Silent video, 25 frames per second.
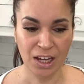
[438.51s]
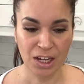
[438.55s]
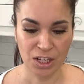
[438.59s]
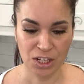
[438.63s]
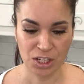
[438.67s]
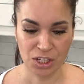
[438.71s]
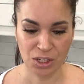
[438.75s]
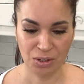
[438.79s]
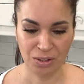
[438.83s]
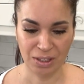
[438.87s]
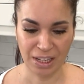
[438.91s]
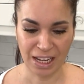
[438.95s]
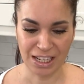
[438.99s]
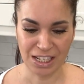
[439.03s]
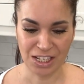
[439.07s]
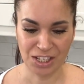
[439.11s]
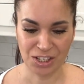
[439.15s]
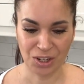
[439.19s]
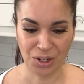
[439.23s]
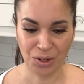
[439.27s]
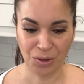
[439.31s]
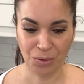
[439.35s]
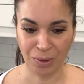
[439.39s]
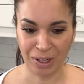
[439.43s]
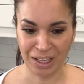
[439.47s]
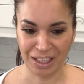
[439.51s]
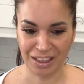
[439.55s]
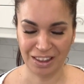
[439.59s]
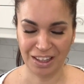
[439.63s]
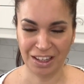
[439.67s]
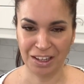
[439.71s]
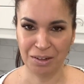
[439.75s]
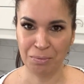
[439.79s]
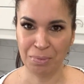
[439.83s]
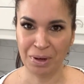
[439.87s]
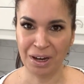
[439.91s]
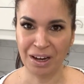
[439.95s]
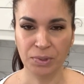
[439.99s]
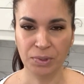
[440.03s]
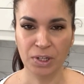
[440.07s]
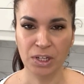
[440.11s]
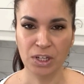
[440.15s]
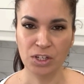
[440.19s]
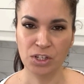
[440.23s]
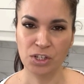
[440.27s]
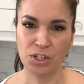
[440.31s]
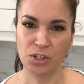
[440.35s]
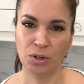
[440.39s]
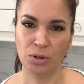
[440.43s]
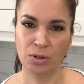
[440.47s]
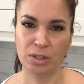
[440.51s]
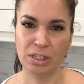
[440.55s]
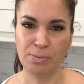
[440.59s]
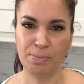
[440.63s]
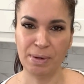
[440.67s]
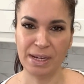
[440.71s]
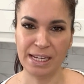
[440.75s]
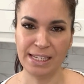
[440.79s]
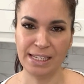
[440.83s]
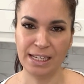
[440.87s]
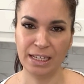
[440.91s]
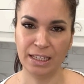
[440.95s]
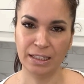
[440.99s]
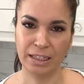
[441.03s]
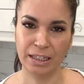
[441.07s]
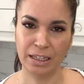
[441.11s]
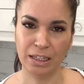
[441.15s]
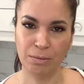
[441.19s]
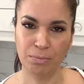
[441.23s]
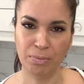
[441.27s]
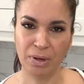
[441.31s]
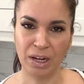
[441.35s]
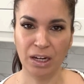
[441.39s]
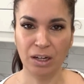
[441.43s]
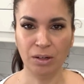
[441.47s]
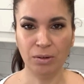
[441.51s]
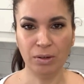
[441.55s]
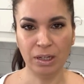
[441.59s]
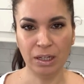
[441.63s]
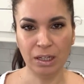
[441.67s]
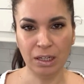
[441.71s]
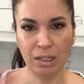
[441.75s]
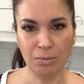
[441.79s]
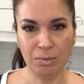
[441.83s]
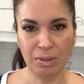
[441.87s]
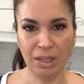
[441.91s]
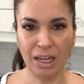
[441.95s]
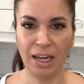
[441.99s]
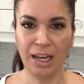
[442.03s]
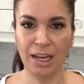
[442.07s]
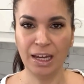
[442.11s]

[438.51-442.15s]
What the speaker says: So that's the great thing about it. So it's basically buttercream,